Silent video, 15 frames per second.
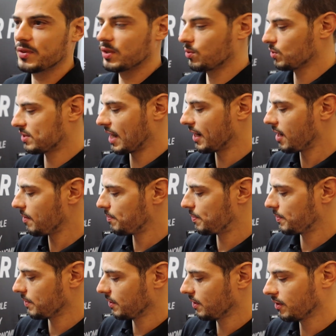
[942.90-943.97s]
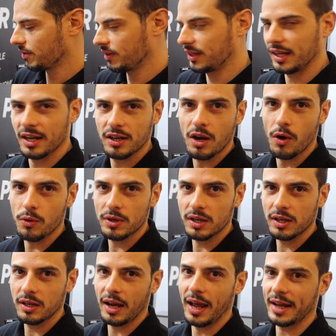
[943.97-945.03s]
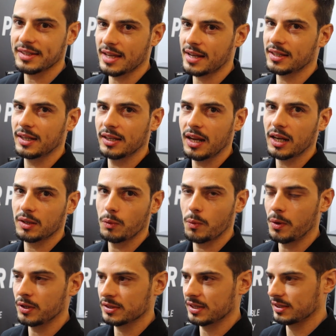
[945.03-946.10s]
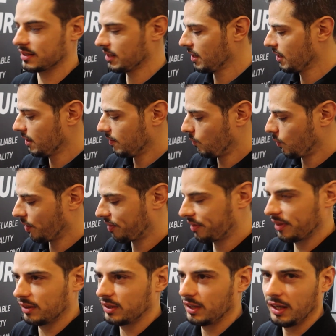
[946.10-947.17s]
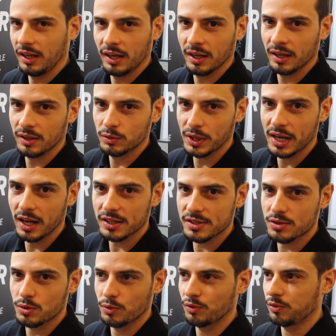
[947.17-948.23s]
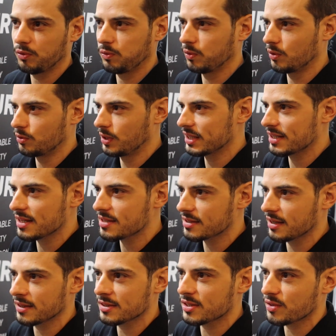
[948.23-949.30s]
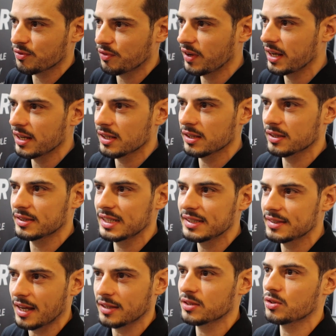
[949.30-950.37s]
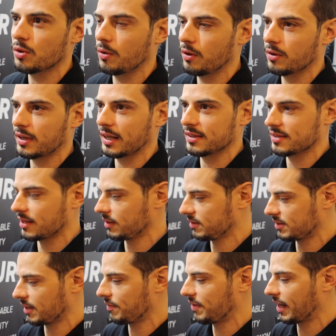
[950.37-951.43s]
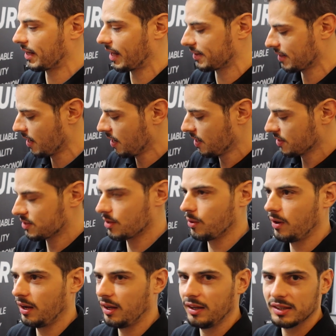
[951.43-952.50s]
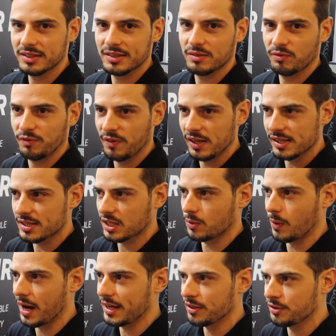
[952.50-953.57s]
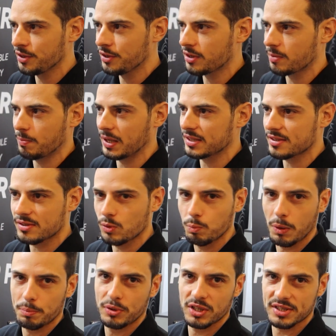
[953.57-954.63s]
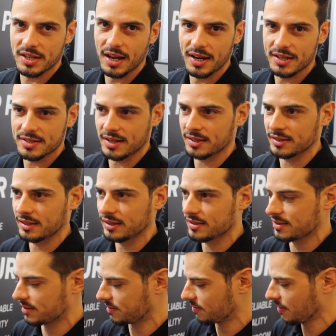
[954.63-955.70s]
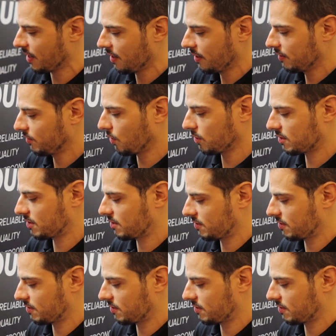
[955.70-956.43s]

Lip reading: to set up the encoder exactly like we wanted, with regards to resistance, feel, detent torque and stuff like that. So it feels quite unique but super precise, and it's not,